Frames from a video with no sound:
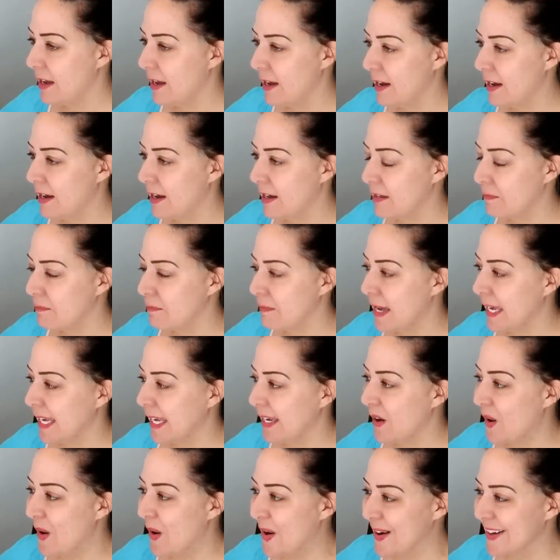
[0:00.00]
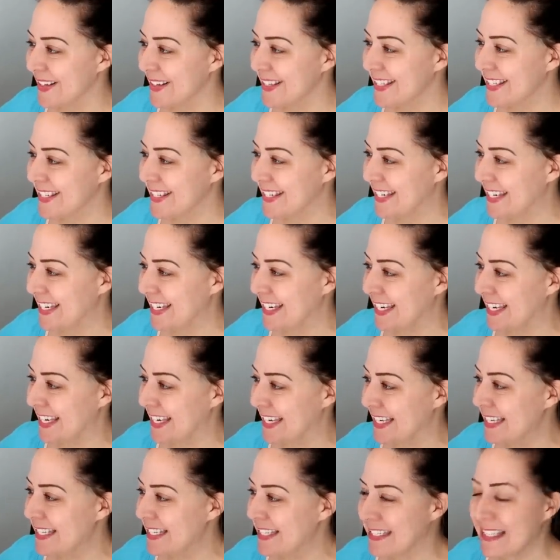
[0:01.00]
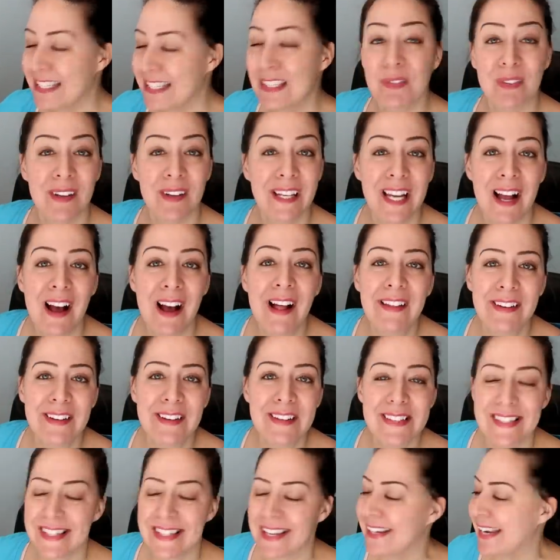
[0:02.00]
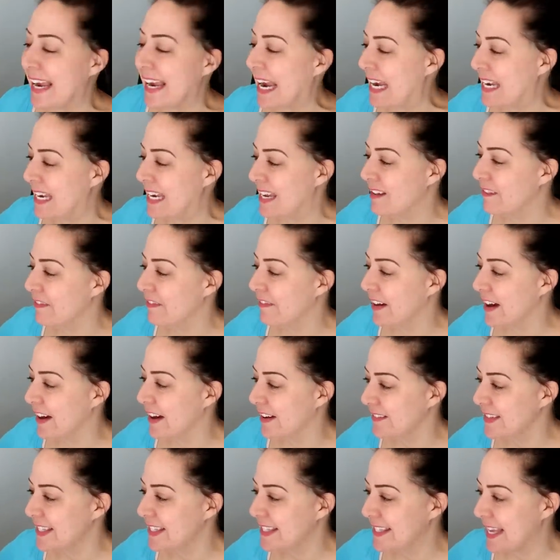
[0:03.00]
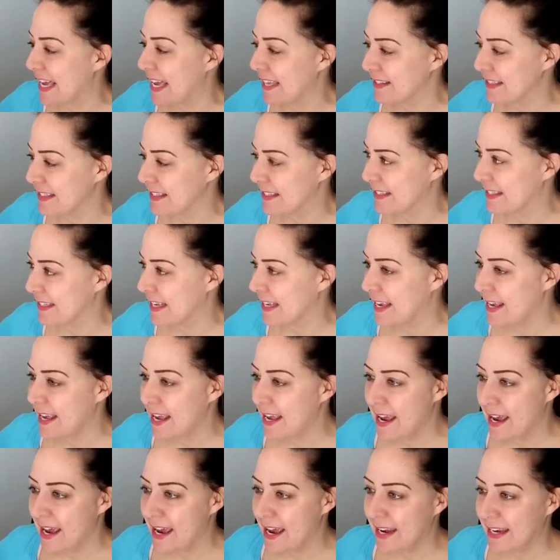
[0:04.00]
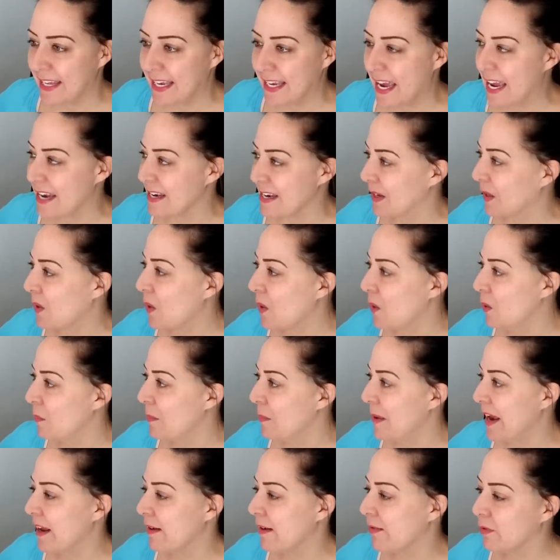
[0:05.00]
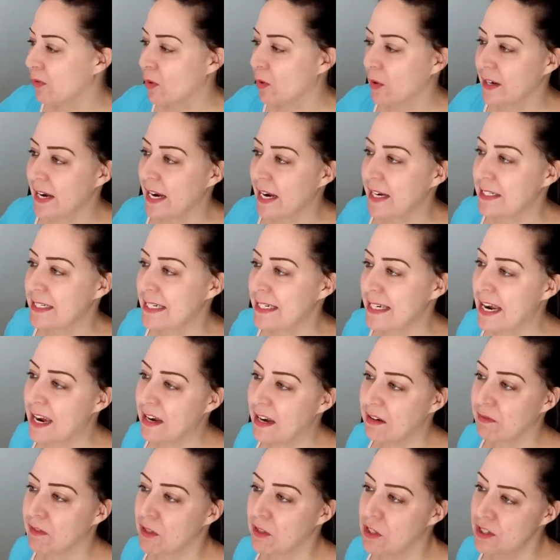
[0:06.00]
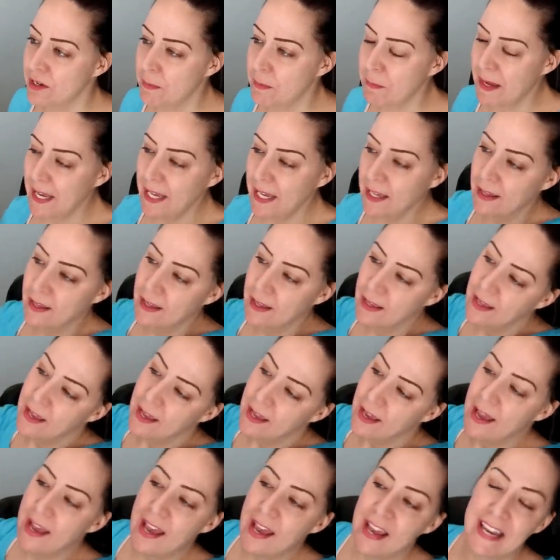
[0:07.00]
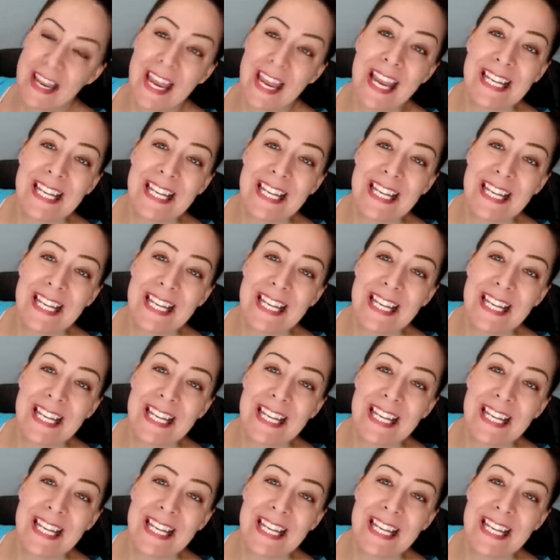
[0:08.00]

Uh, my cost is three dollars and eighty-five cents. And again, Nicole paid four ninety-nine for shipping and